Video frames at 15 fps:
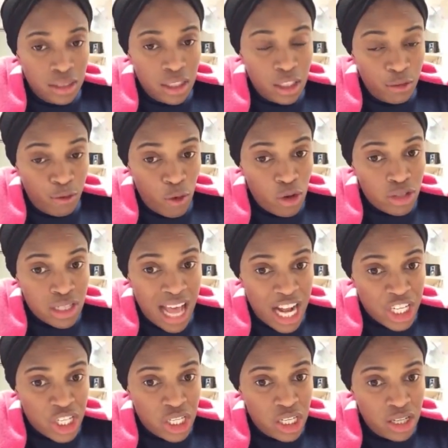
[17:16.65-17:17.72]
They divorced
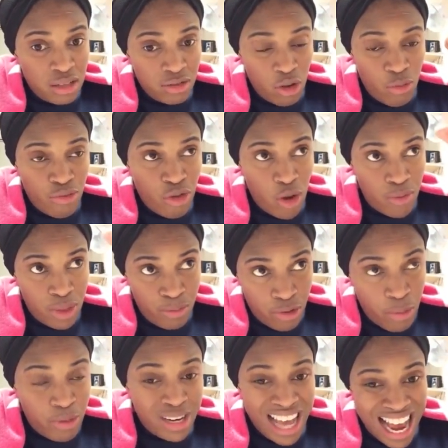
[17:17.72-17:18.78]
actually, not broke up. They
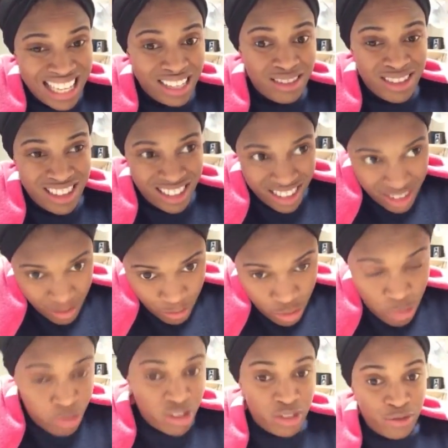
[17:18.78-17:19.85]
properly had a
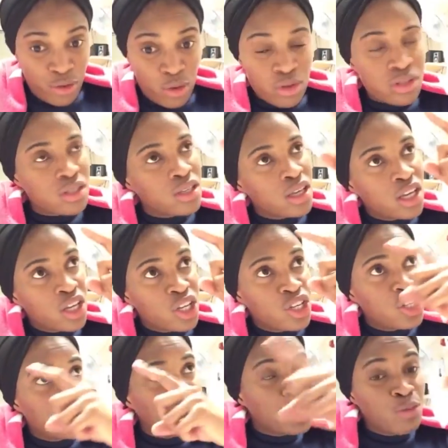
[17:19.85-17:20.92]
proper divorce.
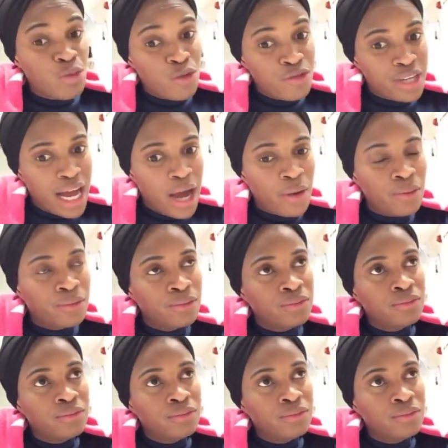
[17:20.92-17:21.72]
She moved out.